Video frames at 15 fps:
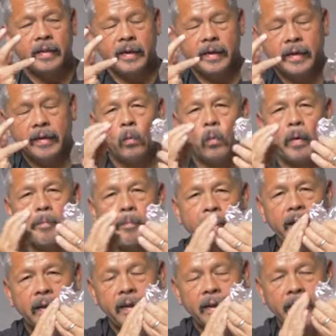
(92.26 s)
the
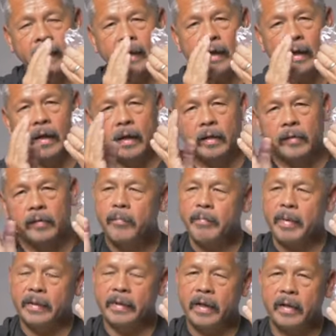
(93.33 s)
repelling of
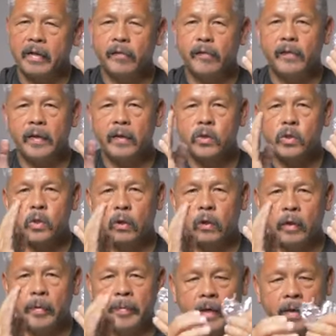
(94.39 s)
magnetic field to
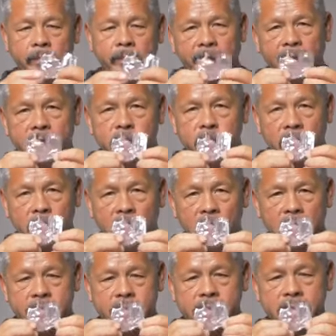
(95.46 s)
aluminum. That's what
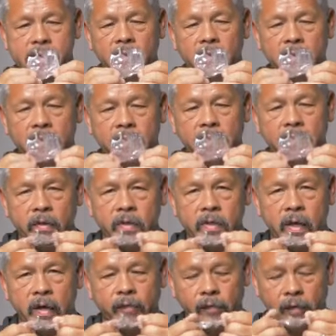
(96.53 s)
causes the
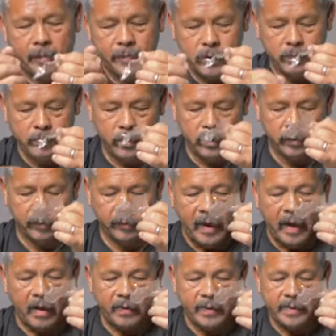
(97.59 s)
diaphragm to move.
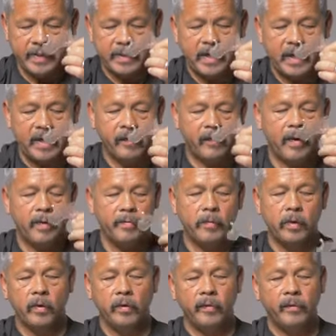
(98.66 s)
How does the diaphragm
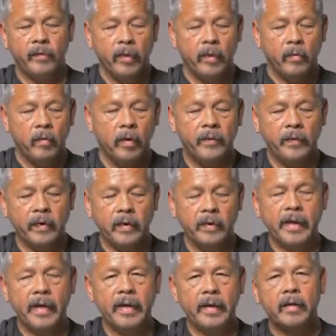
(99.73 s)
move? Well, if we
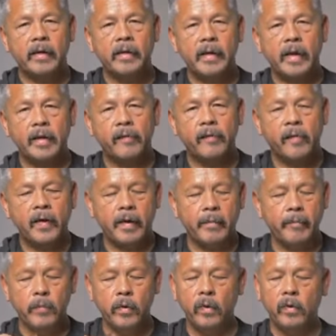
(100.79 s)
look at it, the diaphragm
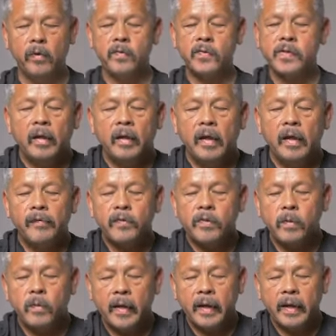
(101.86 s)
moves left to
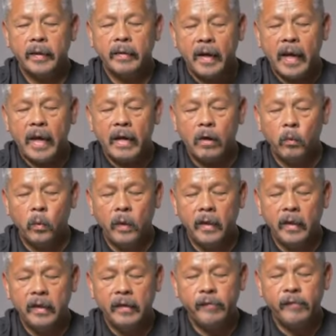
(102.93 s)
right at a
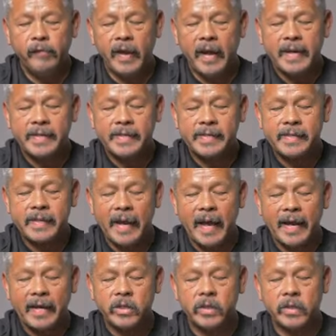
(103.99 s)
really fast
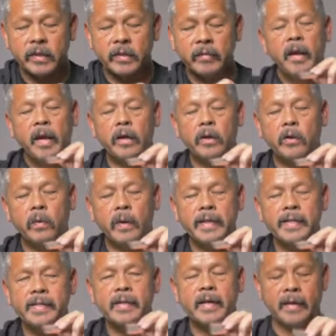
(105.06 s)
action. It
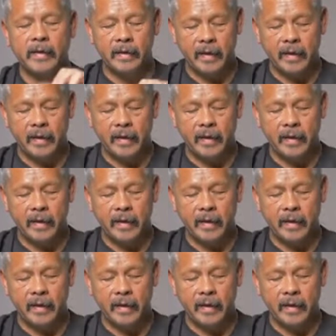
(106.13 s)
creates kind of